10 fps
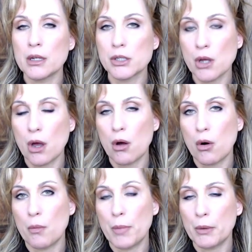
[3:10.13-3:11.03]

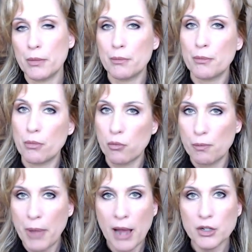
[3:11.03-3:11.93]
So, but
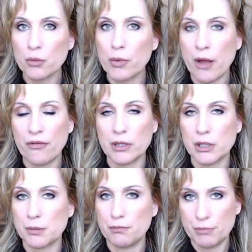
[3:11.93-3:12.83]
back to
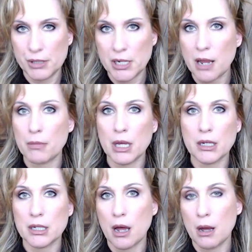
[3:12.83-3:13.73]
Reffitt's
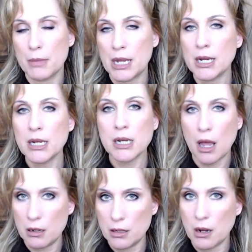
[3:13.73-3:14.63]
statement, he didn't
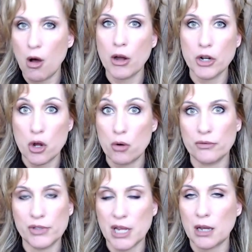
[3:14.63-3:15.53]
end on a note
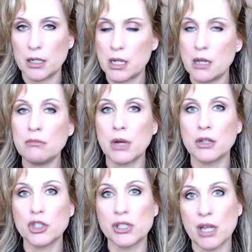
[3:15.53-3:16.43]
of sanity.
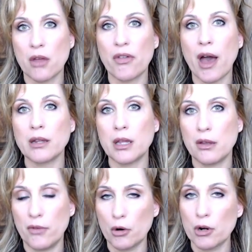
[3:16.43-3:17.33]
I'll just say that
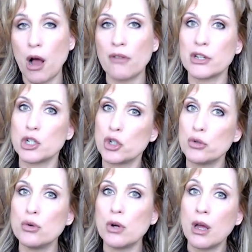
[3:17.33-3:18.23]
he veered off
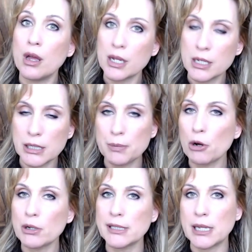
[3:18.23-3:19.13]
into
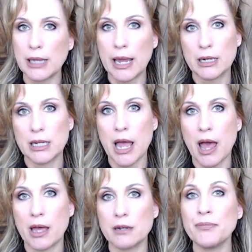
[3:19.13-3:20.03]
conspiracy land
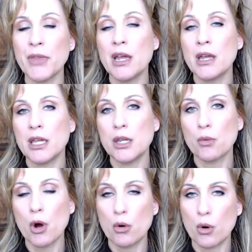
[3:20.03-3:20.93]
again. He
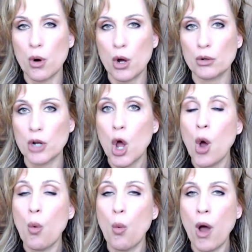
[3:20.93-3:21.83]
wrote, quote,
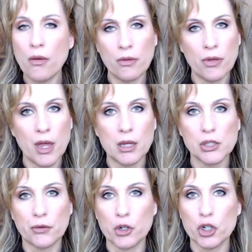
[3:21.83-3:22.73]
"One thing
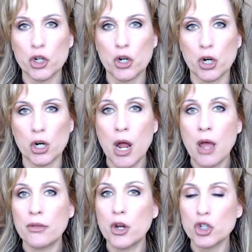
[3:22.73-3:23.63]
is for sure,
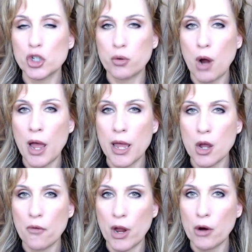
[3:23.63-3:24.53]
they're
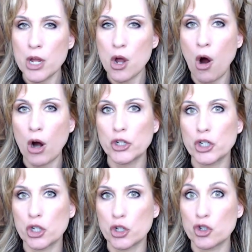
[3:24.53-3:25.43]
trying very hard
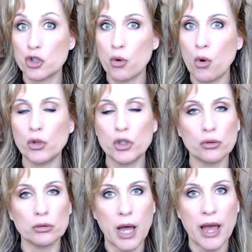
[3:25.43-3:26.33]
to control
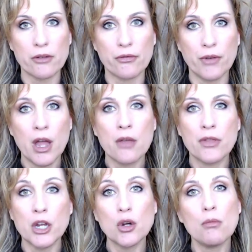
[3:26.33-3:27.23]
your life.
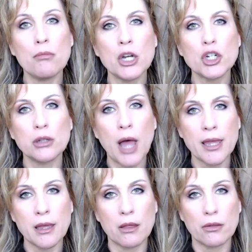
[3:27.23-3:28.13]
They don't much
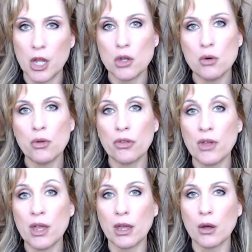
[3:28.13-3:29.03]
like it that you
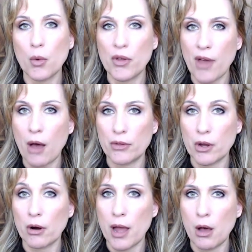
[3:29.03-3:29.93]
think without
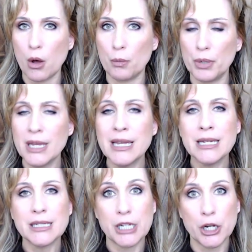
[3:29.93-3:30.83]
their help.
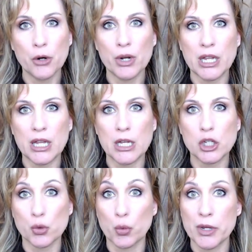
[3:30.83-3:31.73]
Tyranny
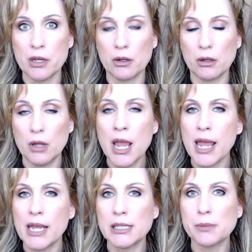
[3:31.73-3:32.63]
is real.
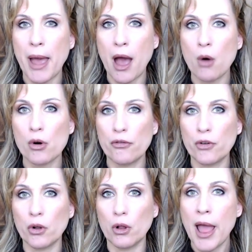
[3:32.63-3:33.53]
It's
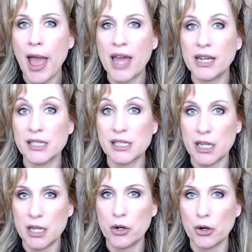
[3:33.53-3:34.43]
powerful, and
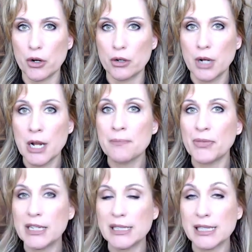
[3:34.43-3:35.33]
it's here.
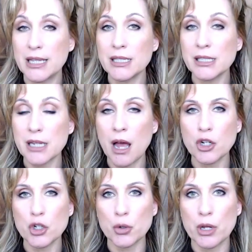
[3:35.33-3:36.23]
It's this
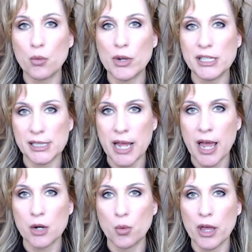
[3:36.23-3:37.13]
country we
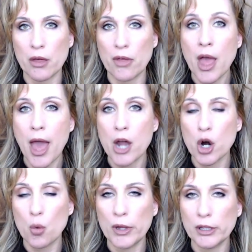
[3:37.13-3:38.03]
stand with and
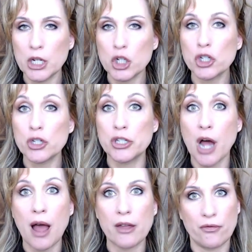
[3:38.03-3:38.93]
are willing to
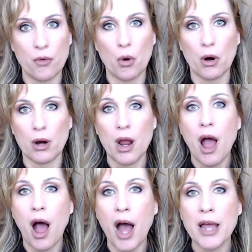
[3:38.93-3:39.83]
die for.
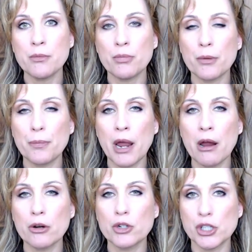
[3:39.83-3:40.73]
I am
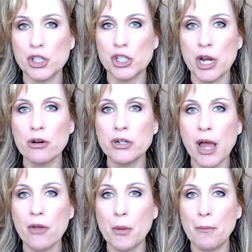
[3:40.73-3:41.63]
prepared to stare
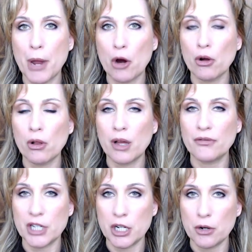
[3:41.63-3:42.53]
down the barrel
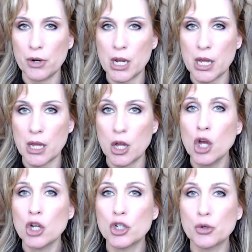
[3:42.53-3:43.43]
of tyranny
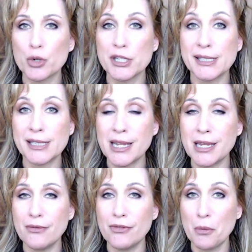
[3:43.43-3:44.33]
to
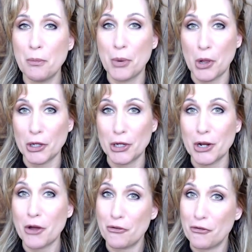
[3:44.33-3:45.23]
receive the
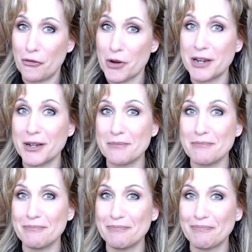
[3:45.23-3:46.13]
bullet of
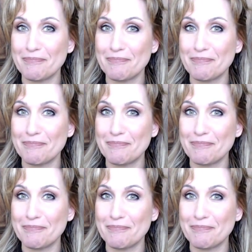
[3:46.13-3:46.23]
freedom."